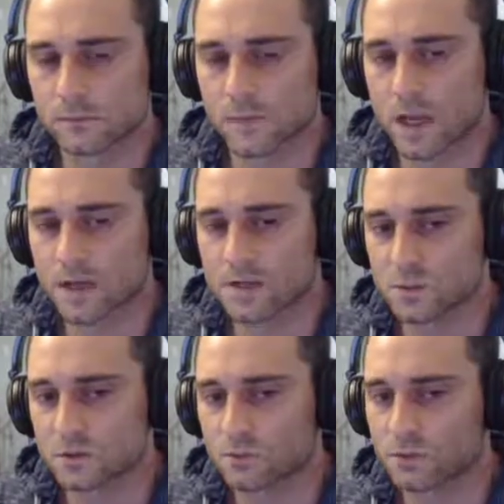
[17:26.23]
I just
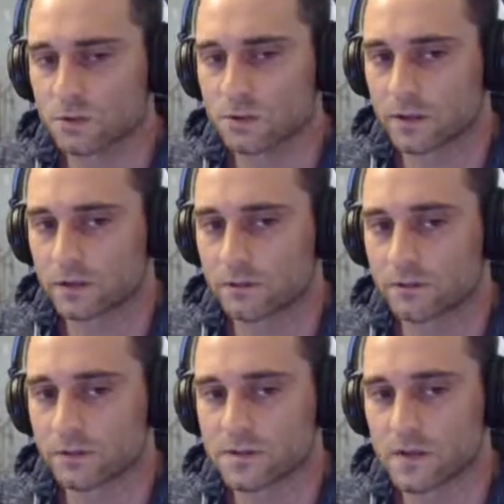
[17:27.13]
want to really look like a 3
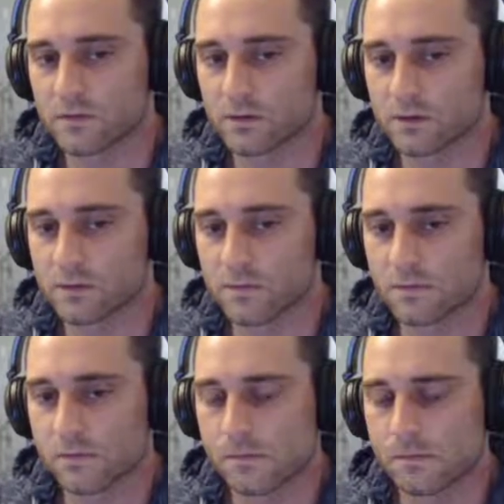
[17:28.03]
or 7 here,
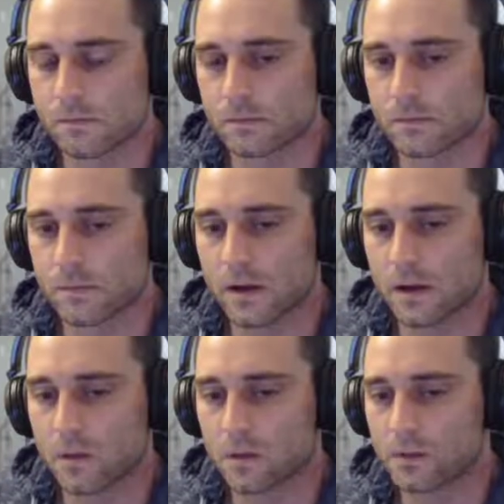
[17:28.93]
and
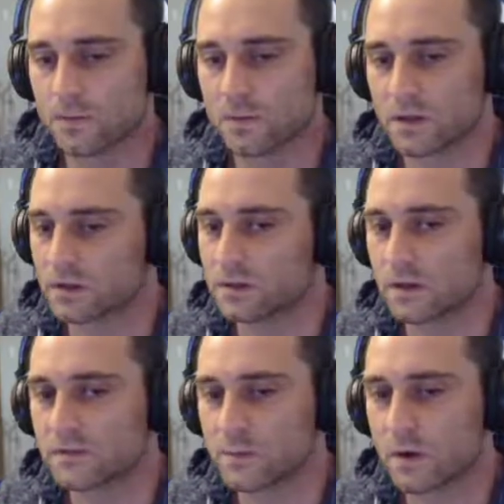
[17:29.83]
I want him to be like in a
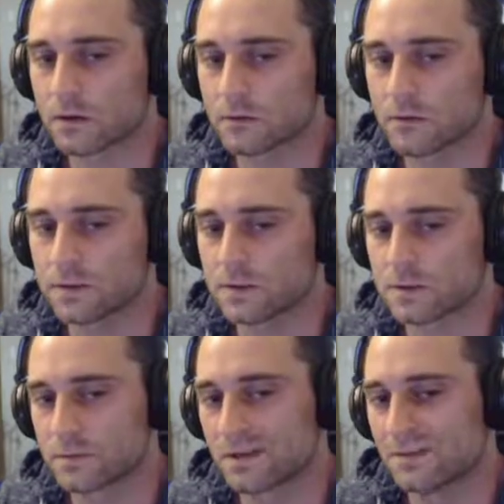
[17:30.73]
tough spot and
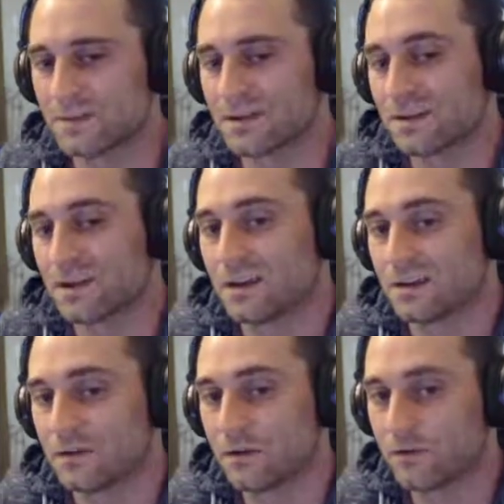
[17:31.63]
just kind of be like,
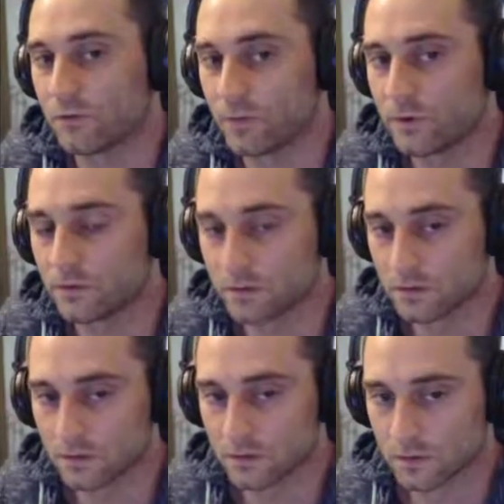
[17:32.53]
I'll fold
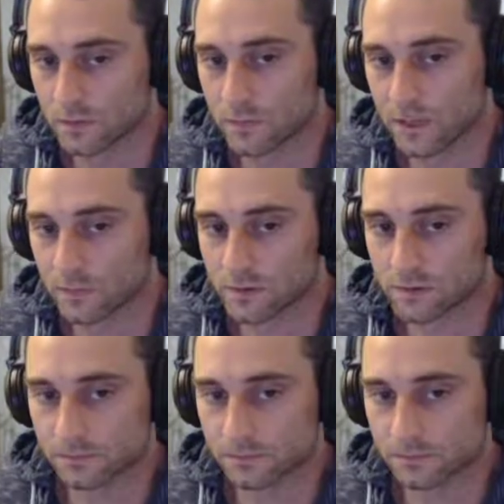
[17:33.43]
my equity.